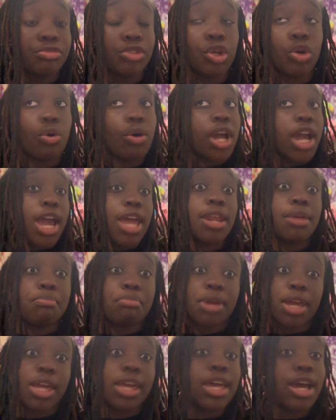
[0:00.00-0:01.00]
go ahead and
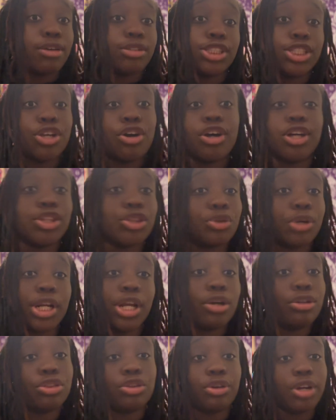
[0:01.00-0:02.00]
pick Kelsey Hall
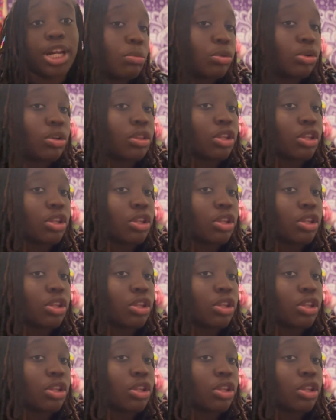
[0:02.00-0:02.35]
303.